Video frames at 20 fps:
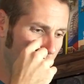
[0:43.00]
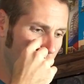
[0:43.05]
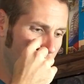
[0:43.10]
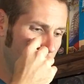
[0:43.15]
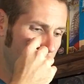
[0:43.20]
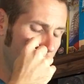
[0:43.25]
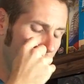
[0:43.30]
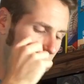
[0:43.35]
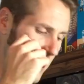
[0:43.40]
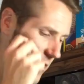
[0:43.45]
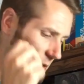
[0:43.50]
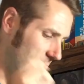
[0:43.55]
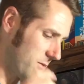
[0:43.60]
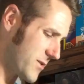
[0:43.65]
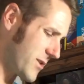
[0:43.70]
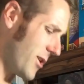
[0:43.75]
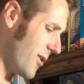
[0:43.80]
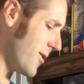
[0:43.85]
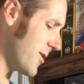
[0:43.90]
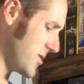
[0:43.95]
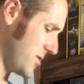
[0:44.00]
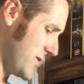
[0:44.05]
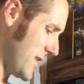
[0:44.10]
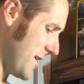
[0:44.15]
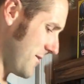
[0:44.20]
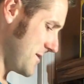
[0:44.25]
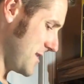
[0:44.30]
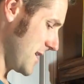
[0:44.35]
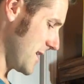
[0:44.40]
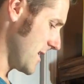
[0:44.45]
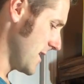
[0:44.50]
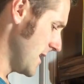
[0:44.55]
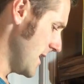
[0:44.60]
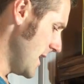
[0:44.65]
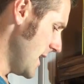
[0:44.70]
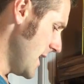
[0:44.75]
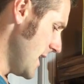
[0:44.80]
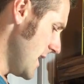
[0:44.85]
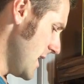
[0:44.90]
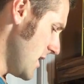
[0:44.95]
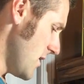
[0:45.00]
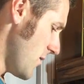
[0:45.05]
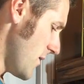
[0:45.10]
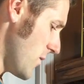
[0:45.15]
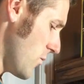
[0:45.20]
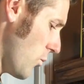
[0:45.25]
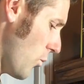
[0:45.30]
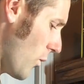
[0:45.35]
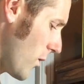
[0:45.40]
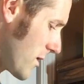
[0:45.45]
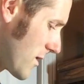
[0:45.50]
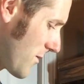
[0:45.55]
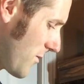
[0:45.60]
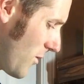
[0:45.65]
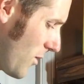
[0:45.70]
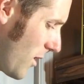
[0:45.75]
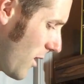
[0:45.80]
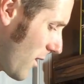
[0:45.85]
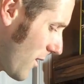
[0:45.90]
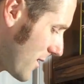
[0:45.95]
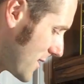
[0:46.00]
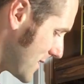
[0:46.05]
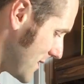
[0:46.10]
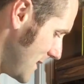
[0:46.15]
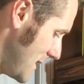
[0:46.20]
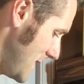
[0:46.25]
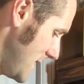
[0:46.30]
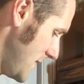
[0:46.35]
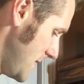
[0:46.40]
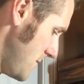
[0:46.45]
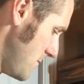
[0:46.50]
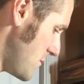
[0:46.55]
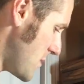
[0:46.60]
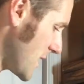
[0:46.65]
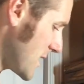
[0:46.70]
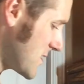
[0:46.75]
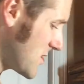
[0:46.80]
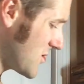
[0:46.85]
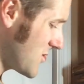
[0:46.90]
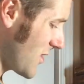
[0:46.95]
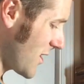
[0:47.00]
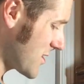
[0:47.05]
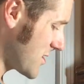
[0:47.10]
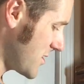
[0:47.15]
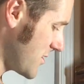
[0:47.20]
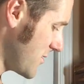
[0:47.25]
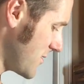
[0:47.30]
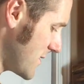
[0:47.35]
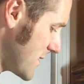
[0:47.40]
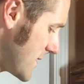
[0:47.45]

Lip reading: that involved card drafting and wonderful art, big structures,